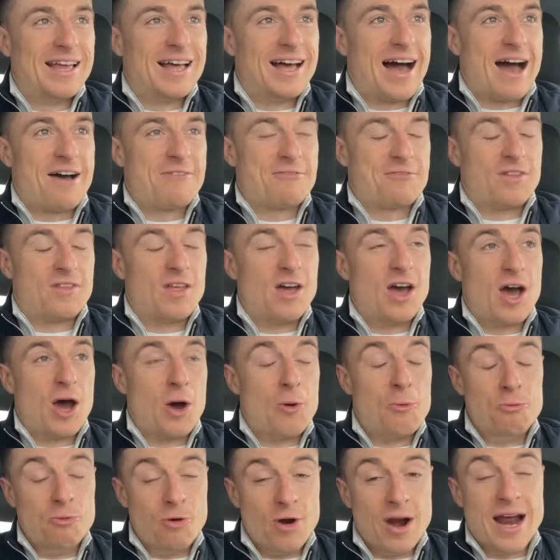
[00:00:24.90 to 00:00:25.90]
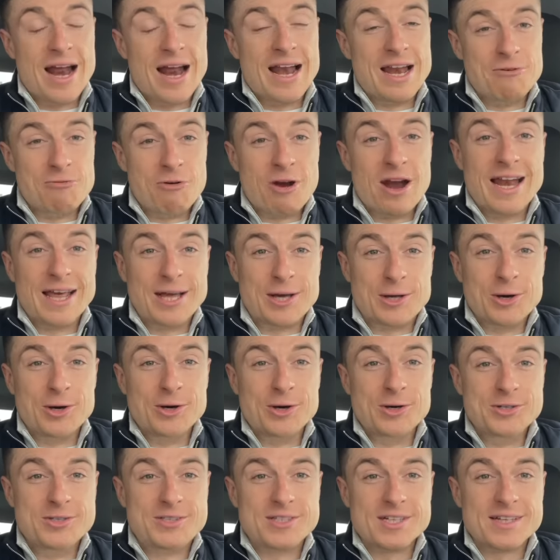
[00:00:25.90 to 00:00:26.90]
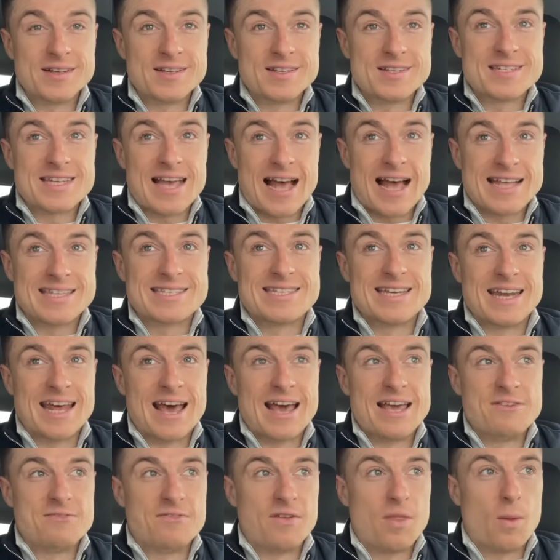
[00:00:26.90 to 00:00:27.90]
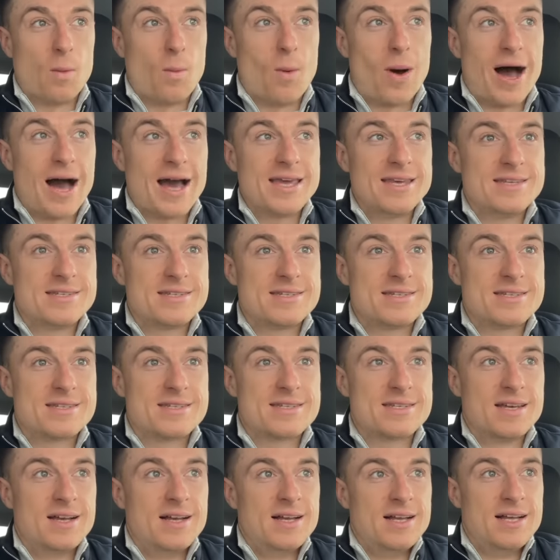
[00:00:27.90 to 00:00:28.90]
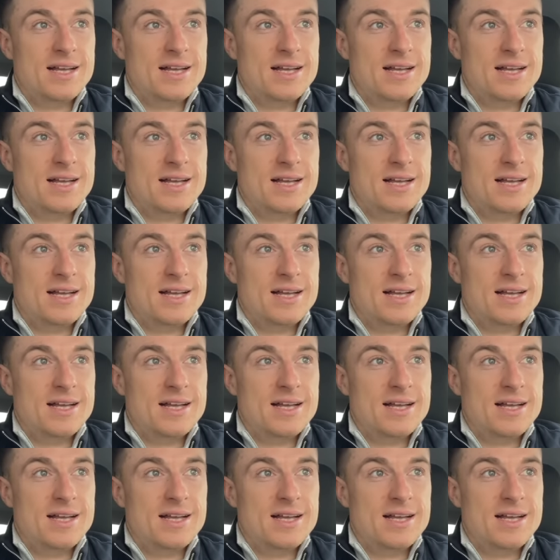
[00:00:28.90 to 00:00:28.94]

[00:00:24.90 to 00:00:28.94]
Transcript: after a really, really good Saturday for the Whites.